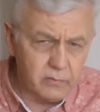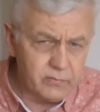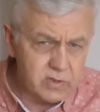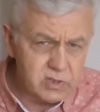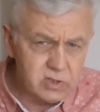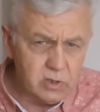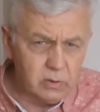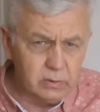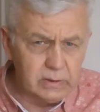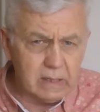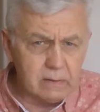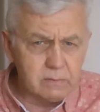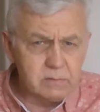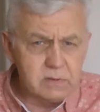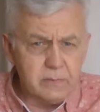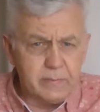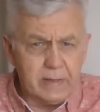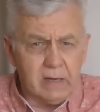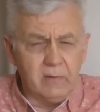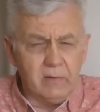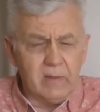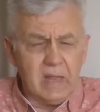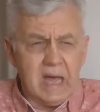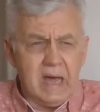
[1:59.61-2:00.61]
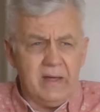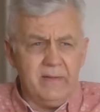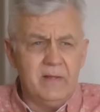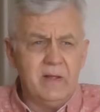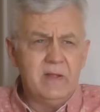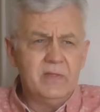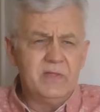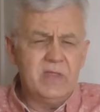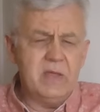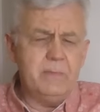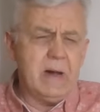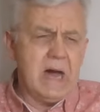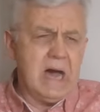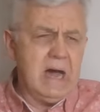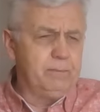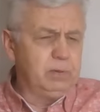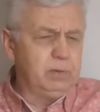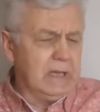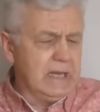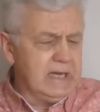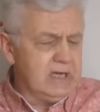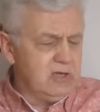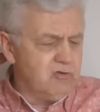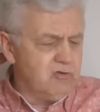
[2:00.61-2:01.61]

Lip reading: There's no doubt about that. They might have played